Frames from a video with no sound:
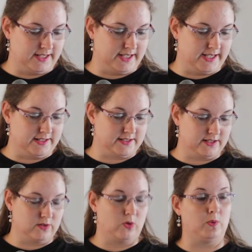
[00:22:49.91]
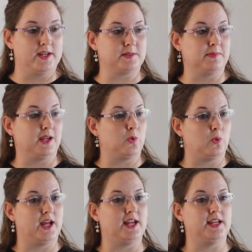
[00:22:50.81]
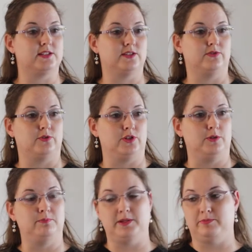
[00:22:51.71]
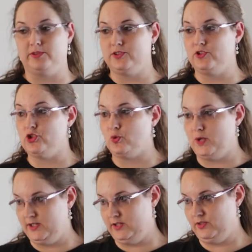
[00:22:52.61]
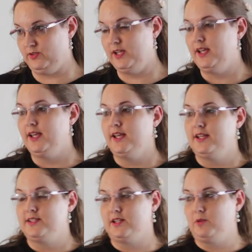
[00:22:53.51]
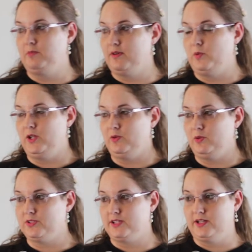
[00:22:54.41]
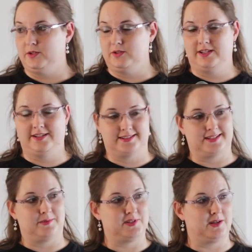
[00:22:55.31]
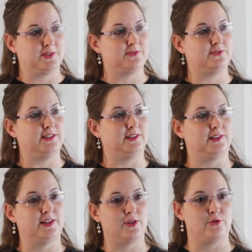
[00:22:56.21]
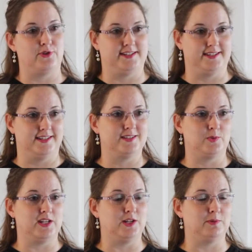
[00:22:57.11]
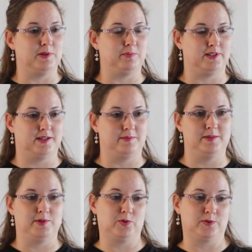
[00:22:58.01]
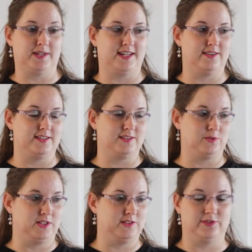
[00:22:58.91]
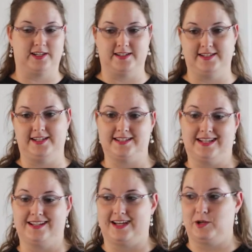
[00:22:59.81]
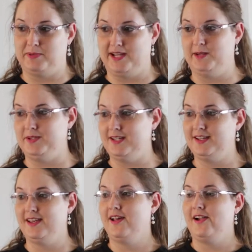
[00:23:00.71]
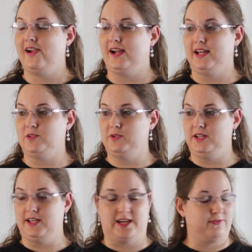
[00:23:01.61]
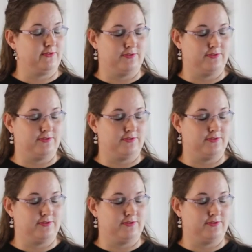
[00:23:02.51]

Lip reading: and always make ways for new people to join you. So we also sometimes feel threatened when new people come in, because we had this wonderful idea. It's like our baby, and we have